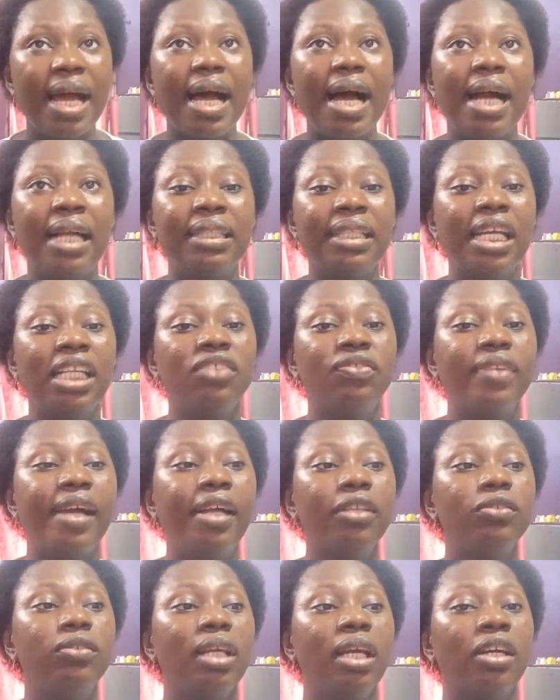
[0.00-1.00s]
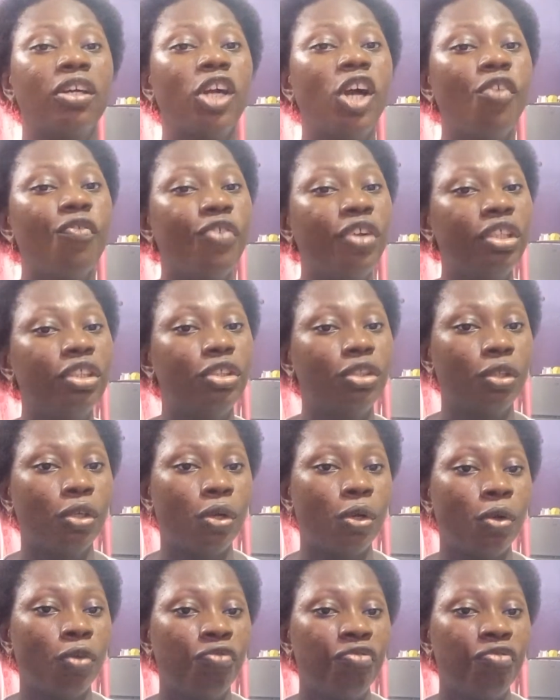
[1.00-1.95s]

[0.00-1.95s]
and then try to encourage your